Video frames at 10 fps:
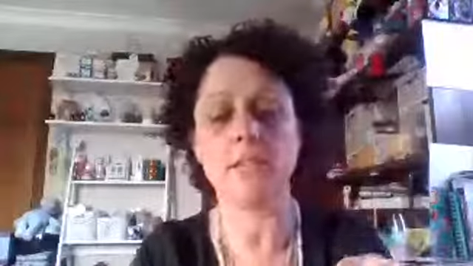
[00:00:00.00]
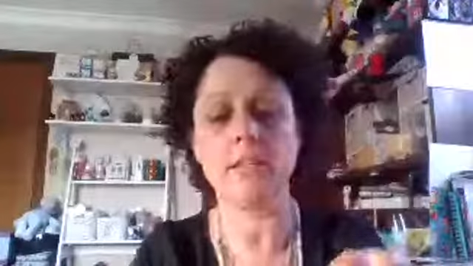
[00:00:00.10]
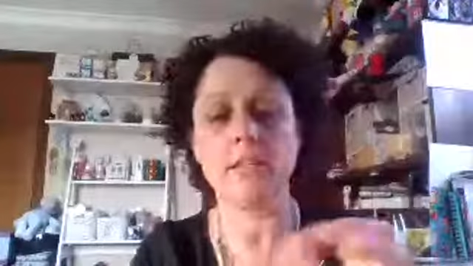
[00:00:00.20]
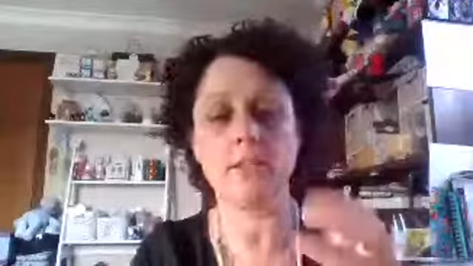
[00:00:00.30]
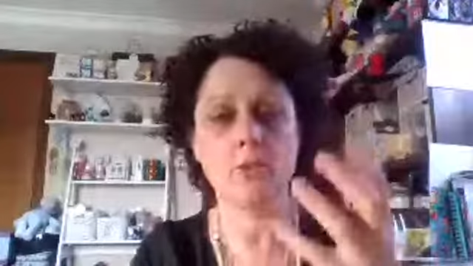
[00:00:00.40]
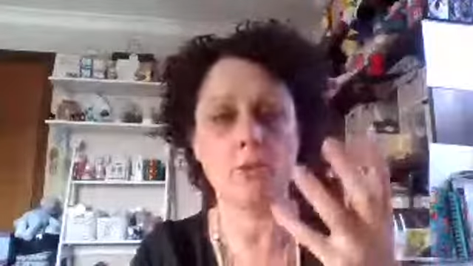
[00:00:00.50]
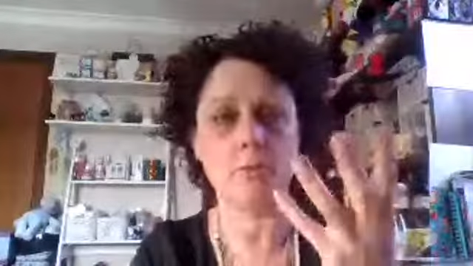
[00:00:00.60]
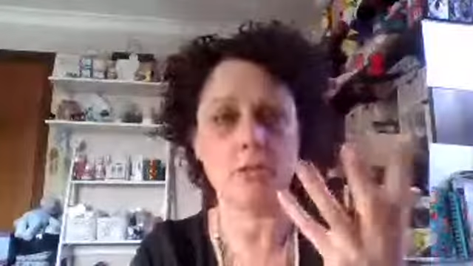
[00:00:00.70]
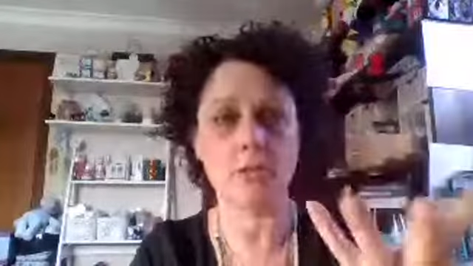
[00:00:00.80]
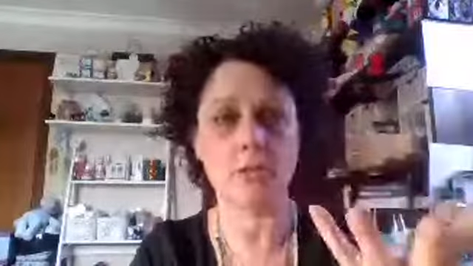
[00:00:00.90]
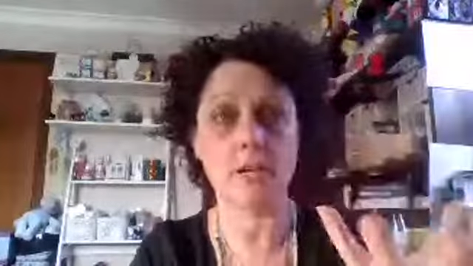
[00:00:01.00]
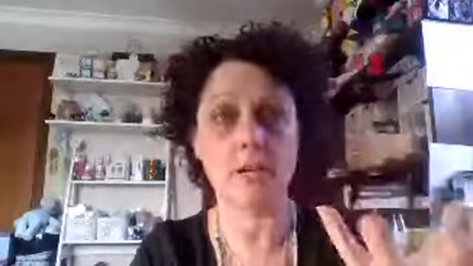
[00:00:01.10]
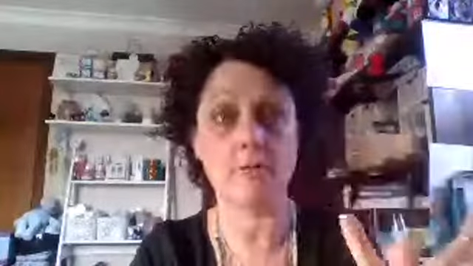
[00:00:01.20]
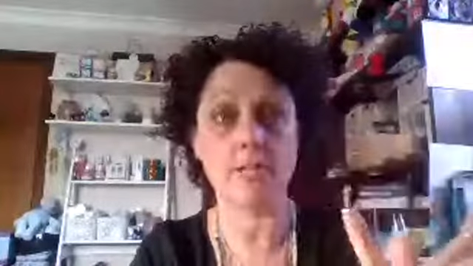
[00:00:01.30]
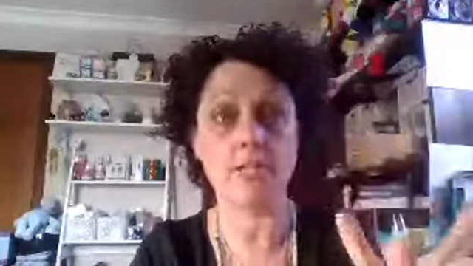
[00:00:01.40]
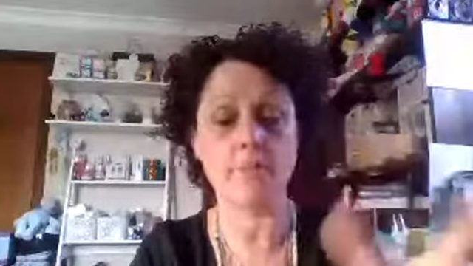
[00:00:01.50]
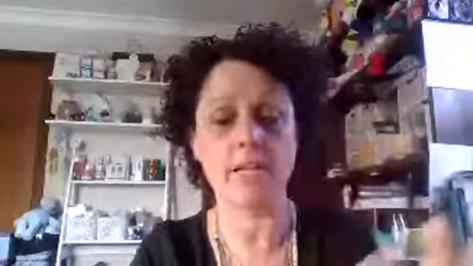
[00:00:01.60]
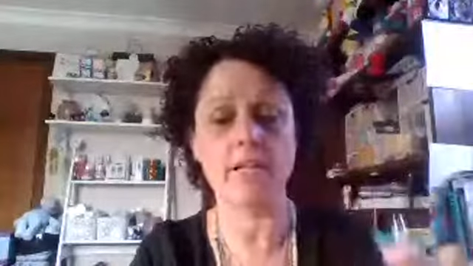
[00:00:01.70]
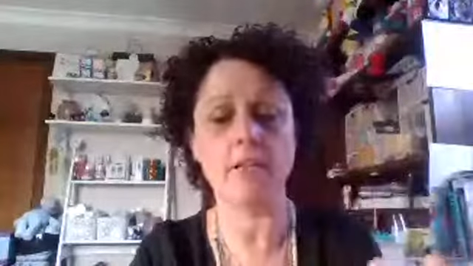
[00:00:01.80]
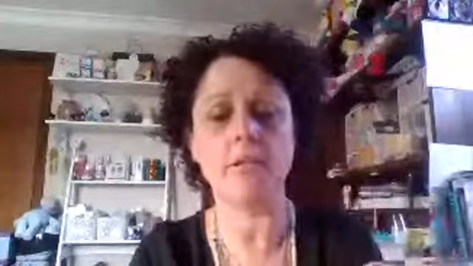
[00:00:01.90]
It's almost like a
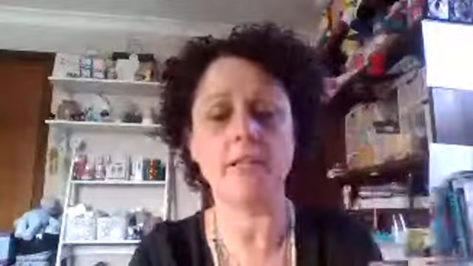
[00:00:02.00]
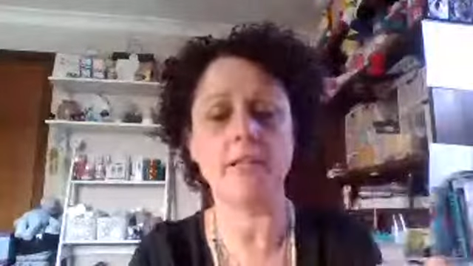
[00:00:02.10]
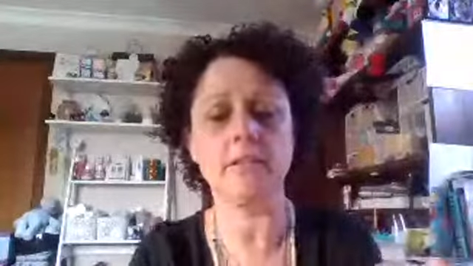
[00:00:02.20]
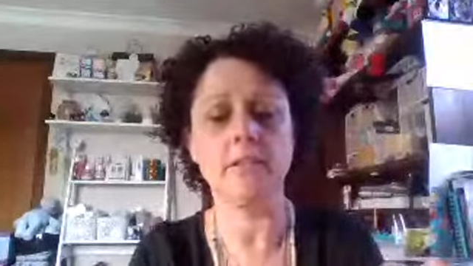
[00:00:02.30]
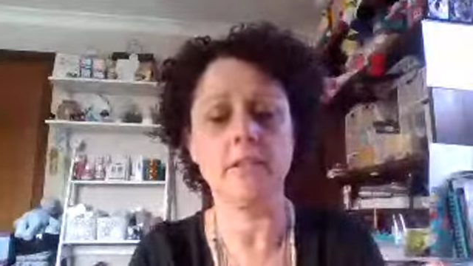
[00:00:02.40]
frangipani looking